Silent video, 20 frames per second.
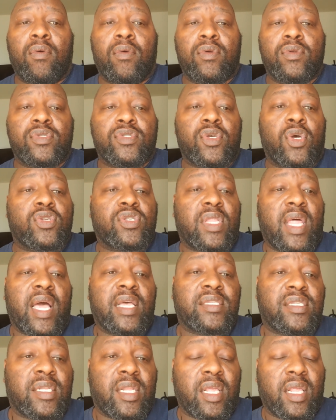
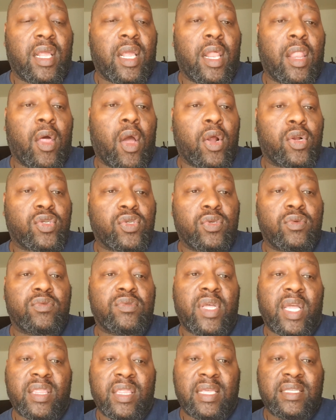socializing in large groups
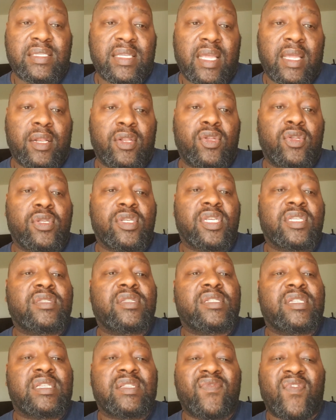like they said.
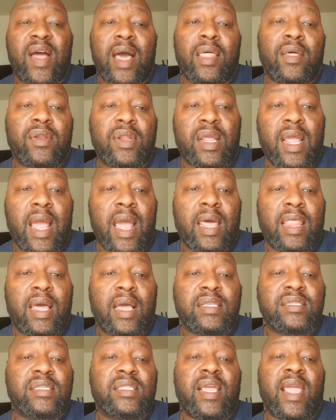Just follow the
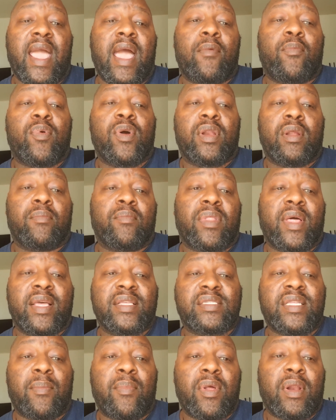guidelines that they have put in place.
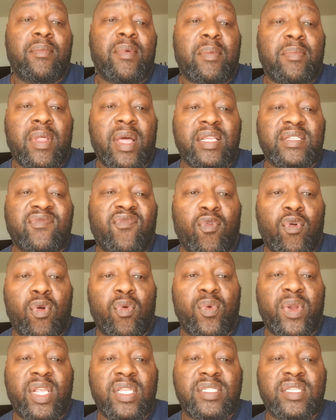They put them in place for a
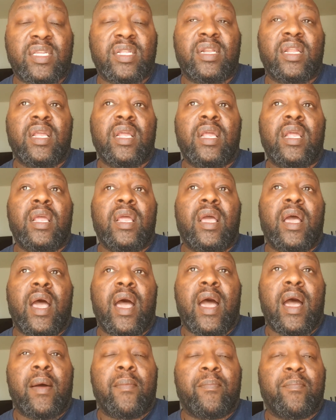reason.
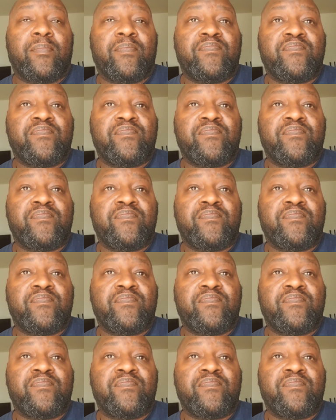Someone